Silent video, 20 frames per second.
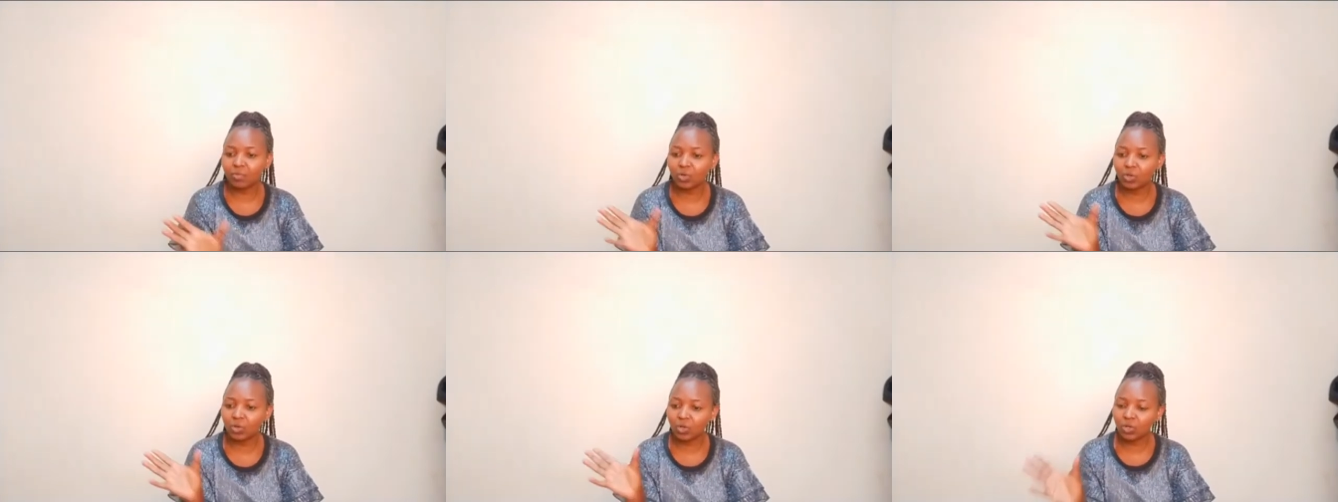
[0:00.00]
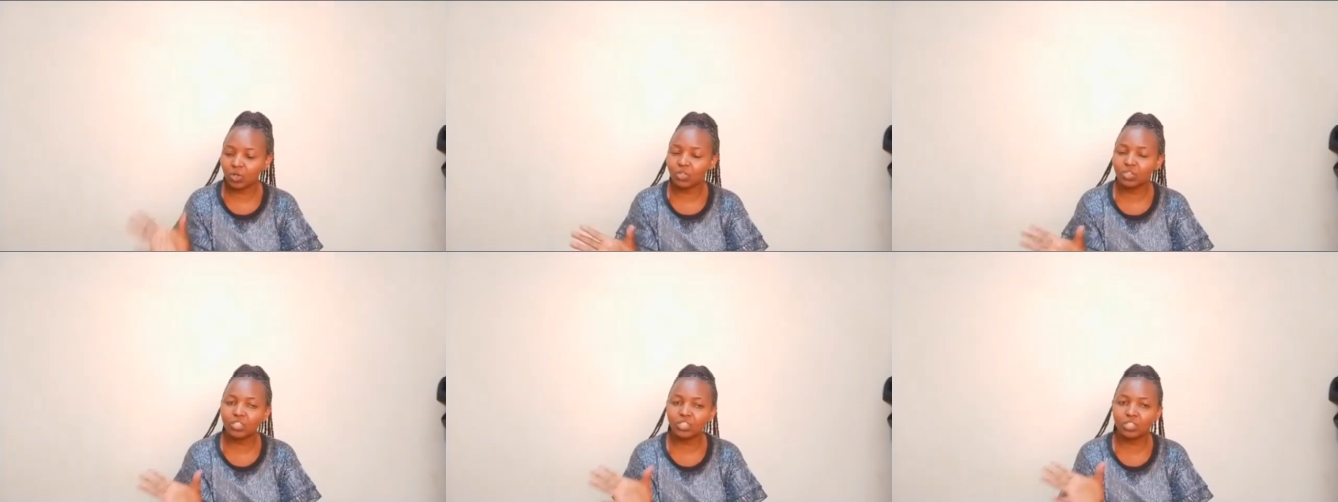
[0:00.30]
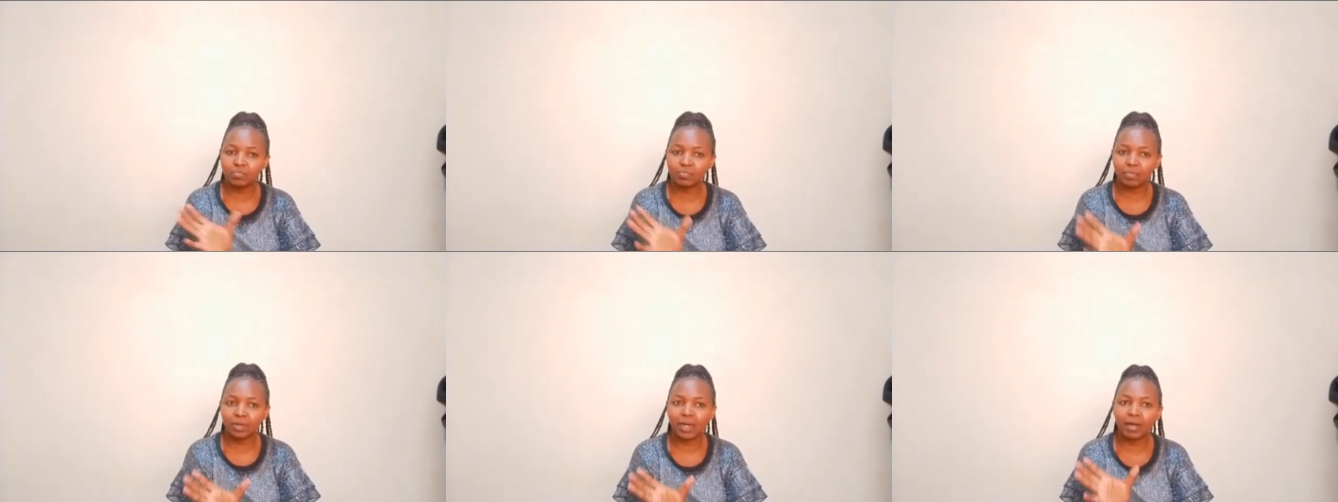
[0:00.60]
cost
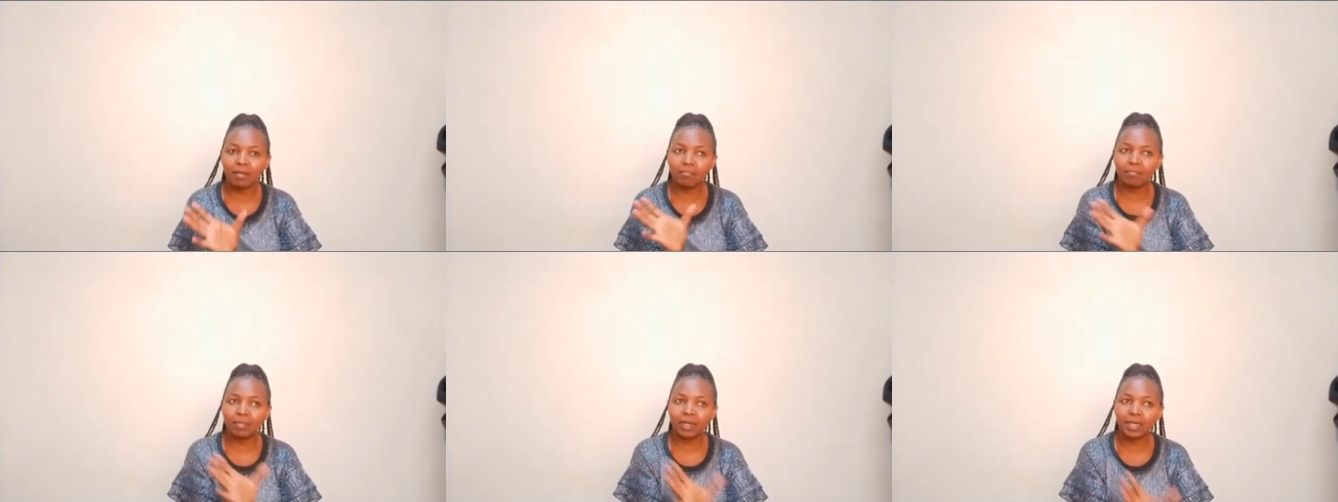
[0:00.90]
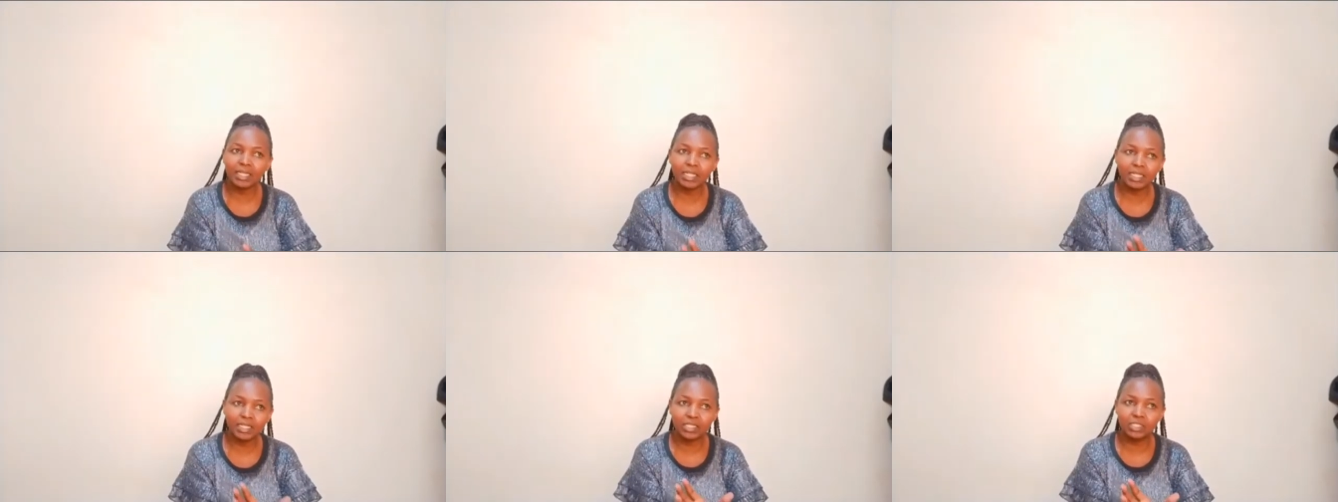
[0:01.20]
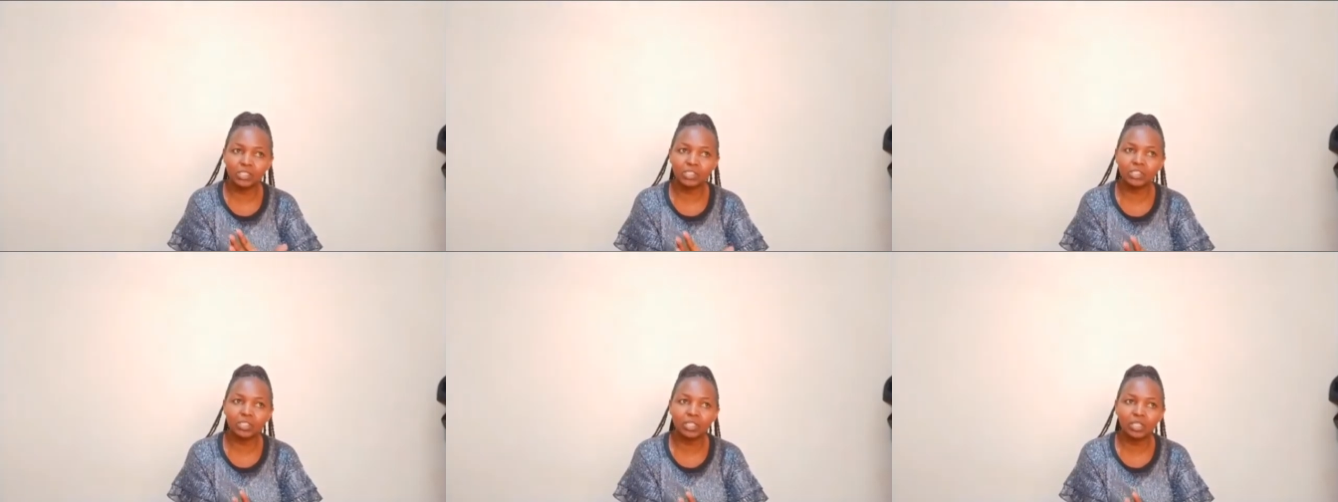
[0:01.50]
per
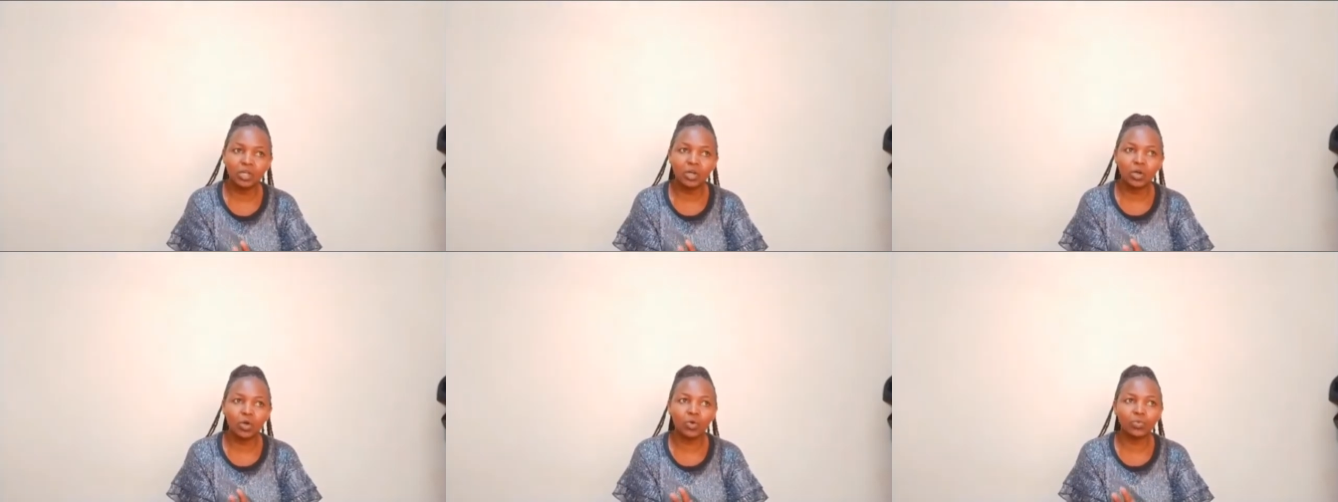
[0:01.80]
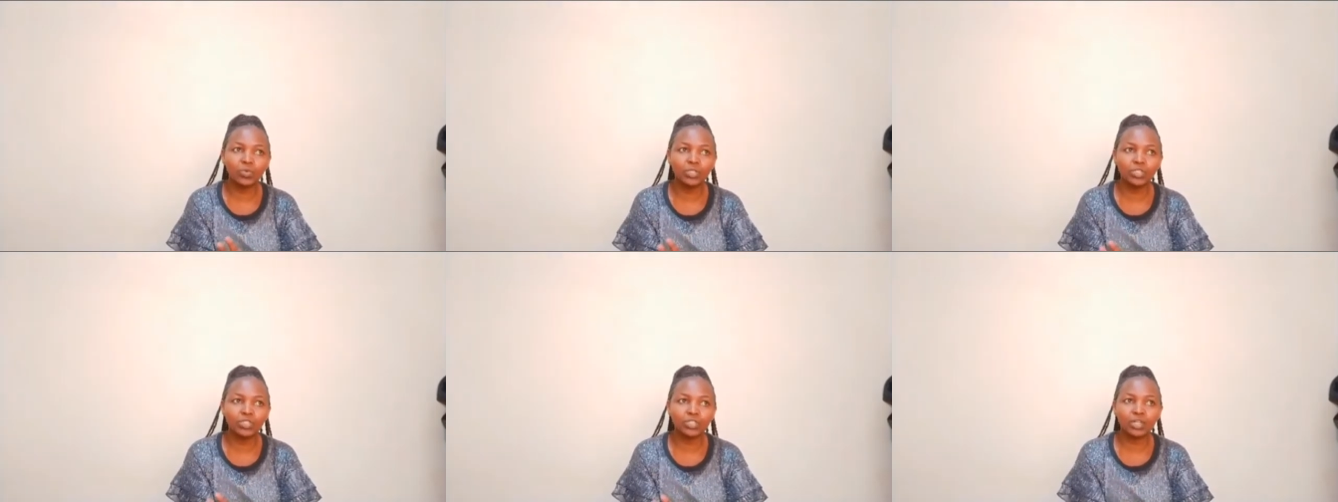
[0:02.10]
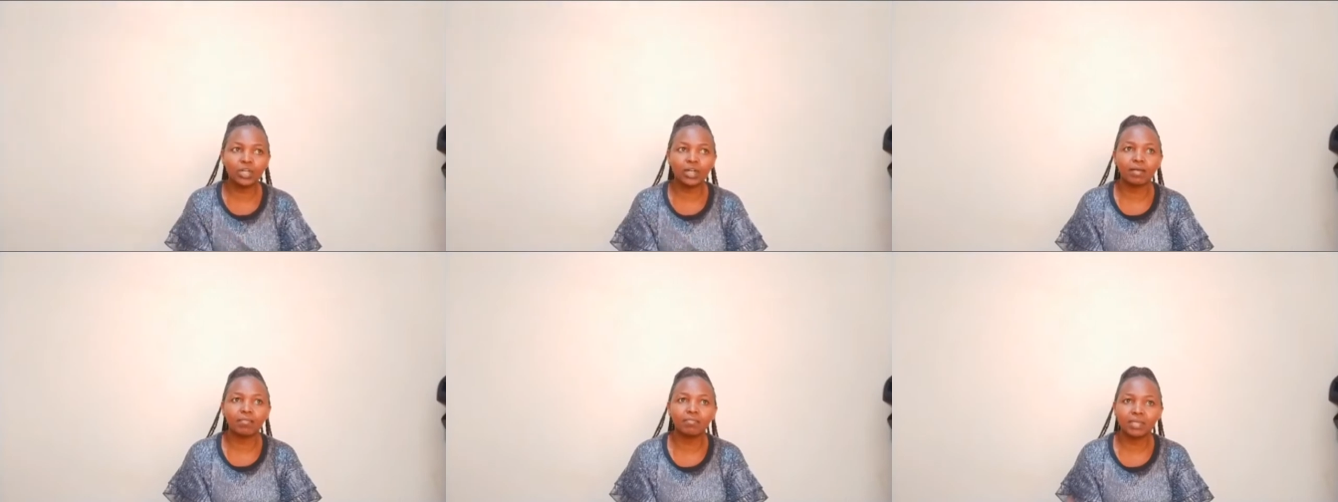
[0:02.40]
mileage, which
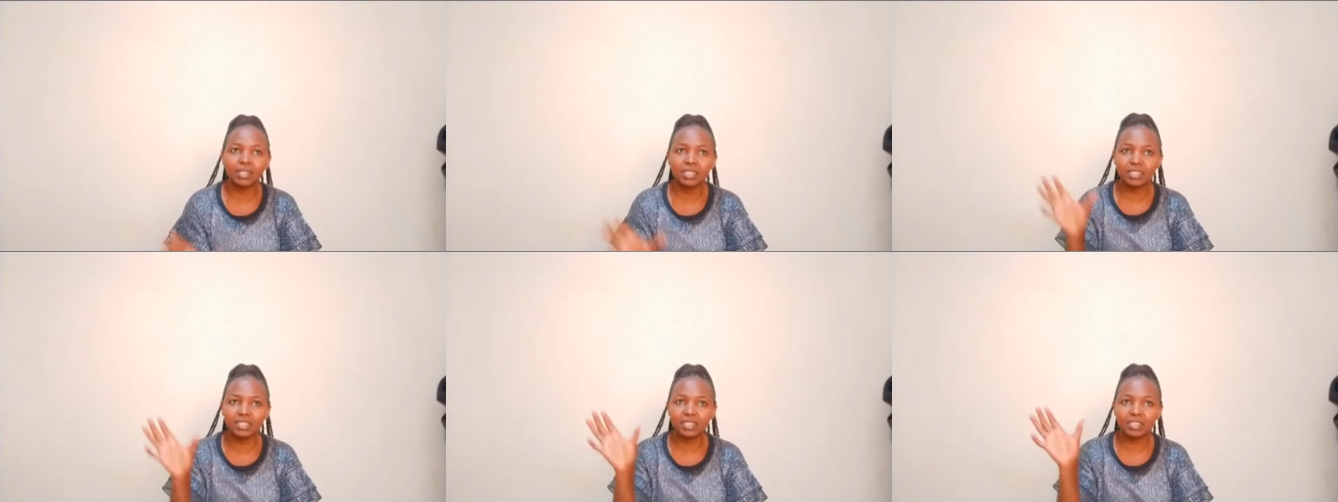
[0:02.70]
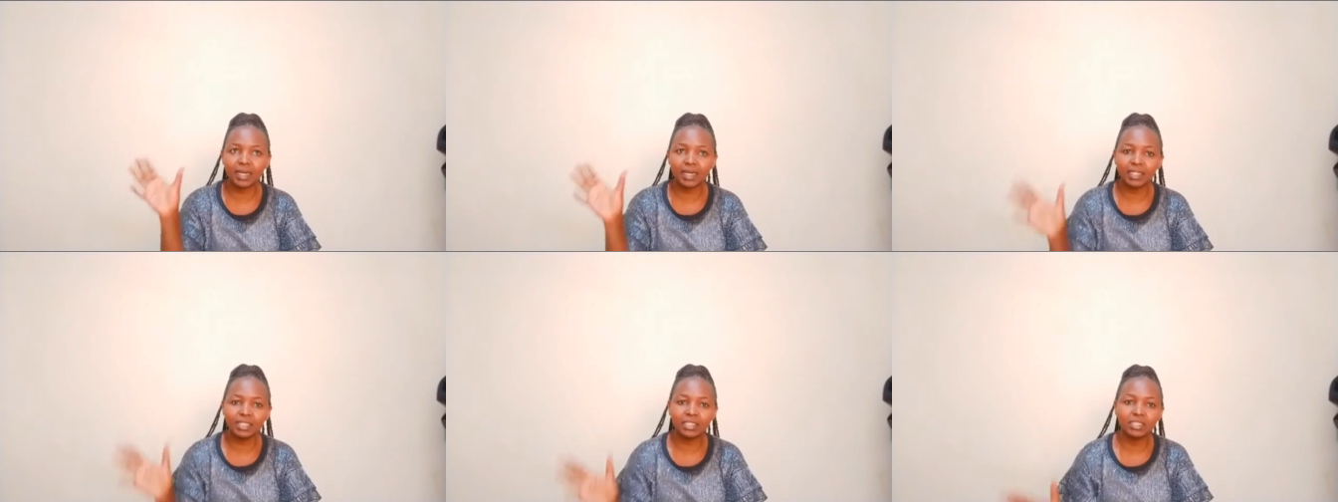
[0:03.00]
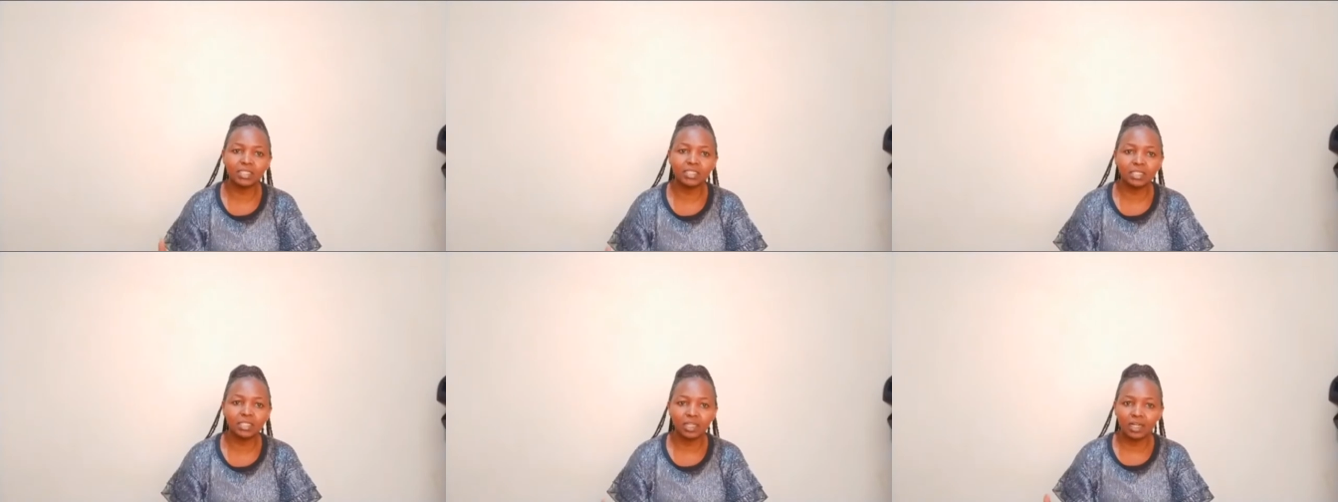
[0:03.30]
are
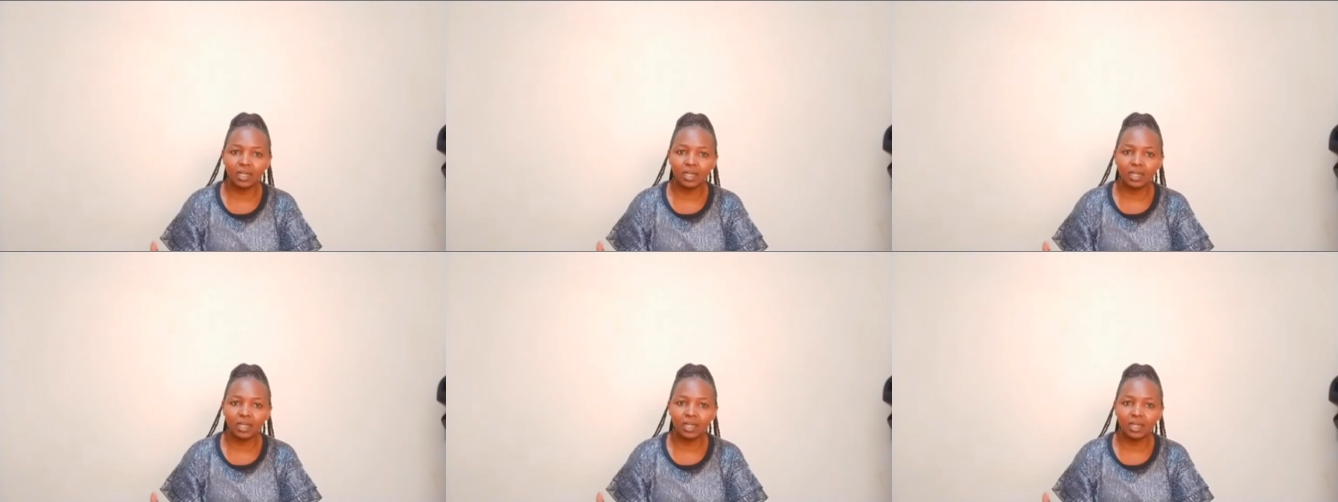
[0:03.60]
basically